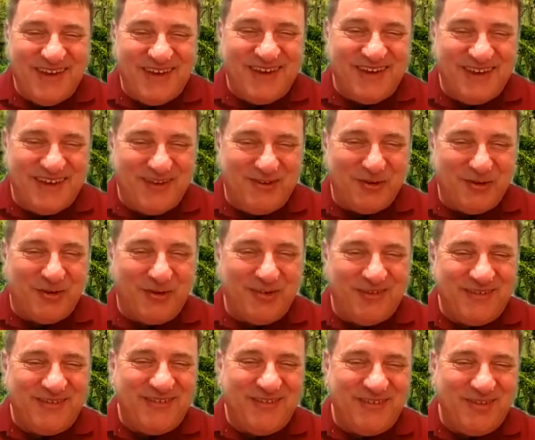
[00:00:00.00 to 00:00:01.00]
And
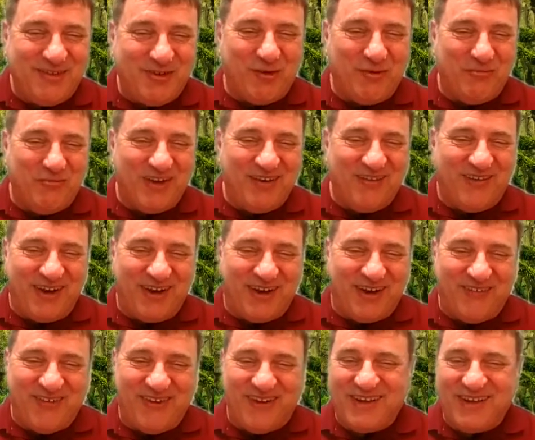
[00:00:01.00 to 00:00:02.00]
George told me
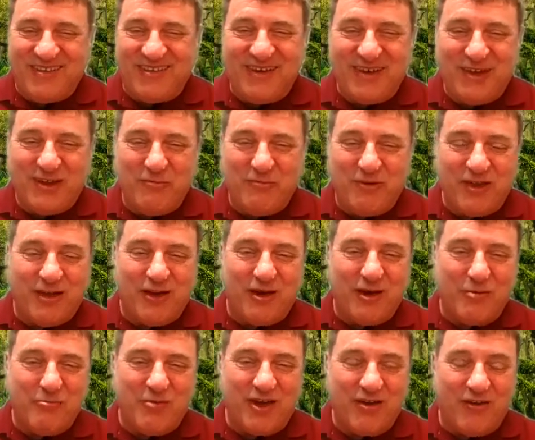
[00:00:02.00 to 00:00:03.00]
later what he did. We
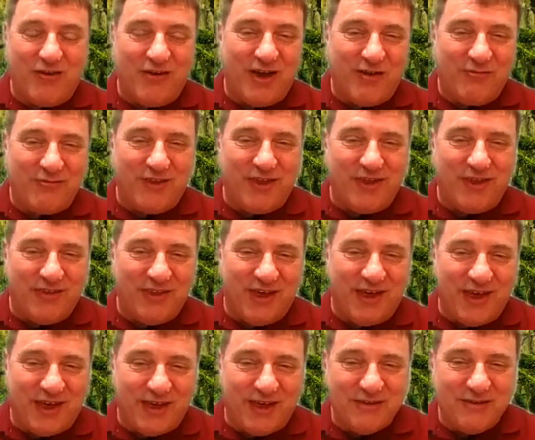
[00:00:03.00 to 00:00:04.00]
got a big laugh out of
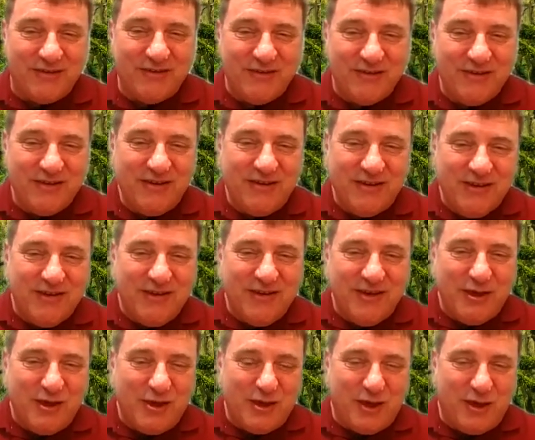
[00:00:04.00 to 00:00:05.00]
that.
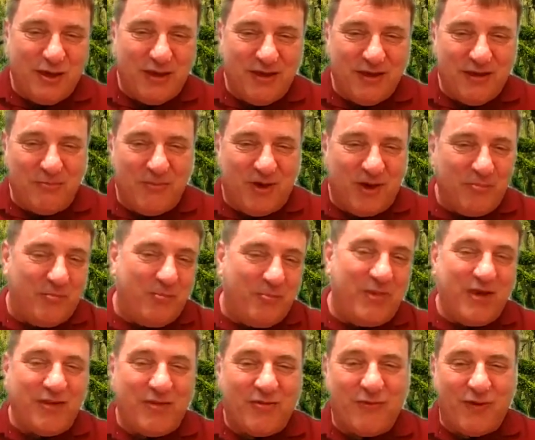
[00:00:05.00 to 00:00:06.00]
And my
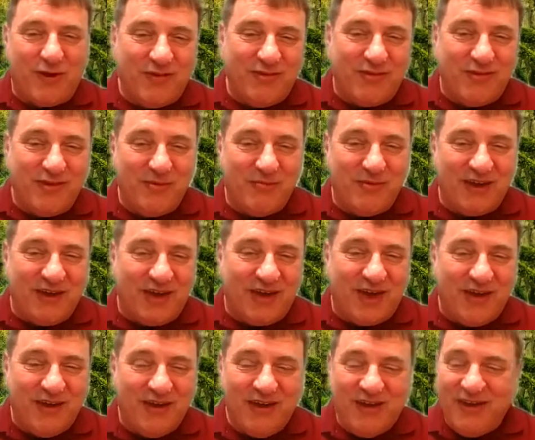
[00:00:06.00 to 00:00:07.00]
best friend Tim and
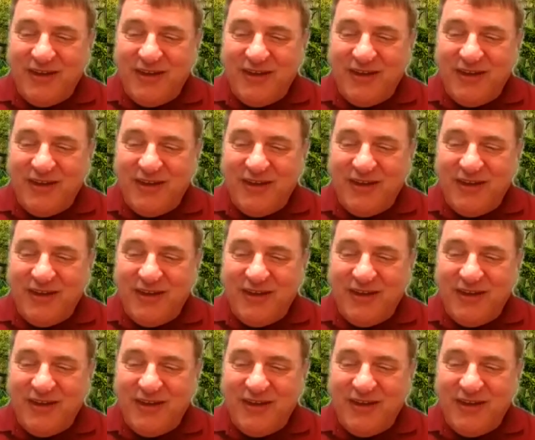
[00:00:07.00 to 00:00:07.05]
I